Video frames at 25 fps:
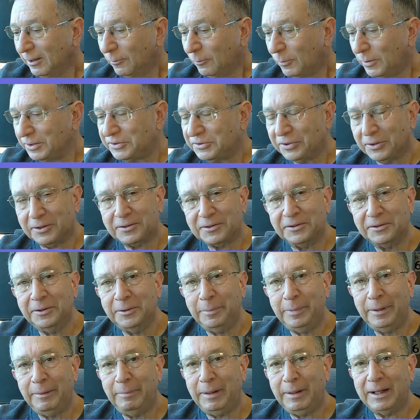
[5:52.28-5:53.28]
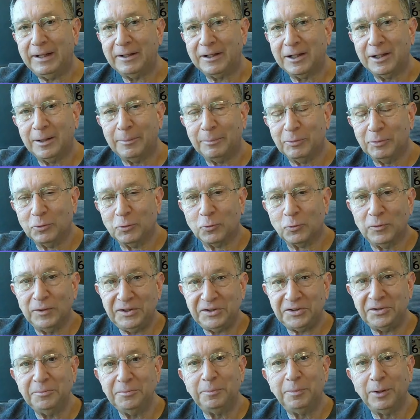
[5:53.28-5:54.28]
I want to talk a little bit about a couple of
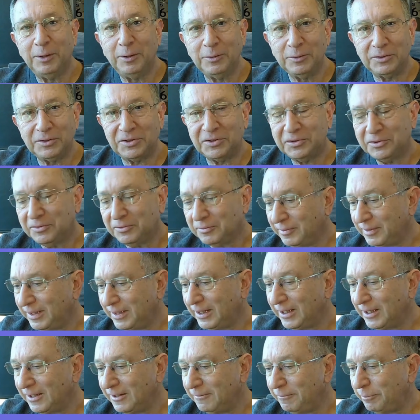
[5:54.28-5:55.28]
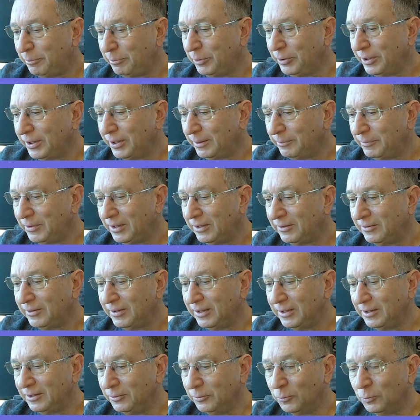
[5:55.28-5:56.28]
recent posts that I've put up there
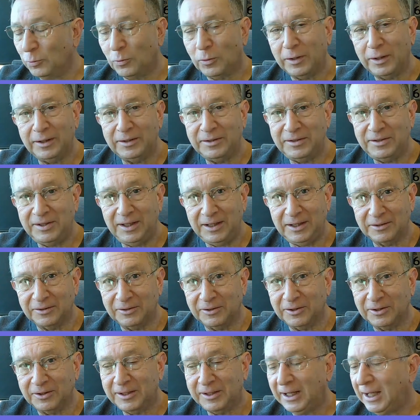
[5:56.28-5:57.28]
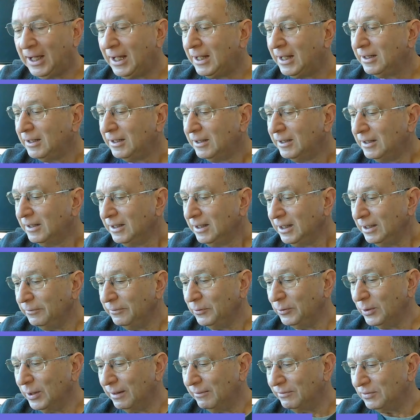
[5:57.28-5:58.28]
that you want to take a look at
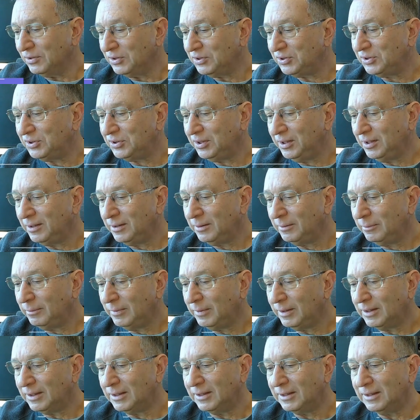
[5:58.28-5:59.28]
if you haven't seen them.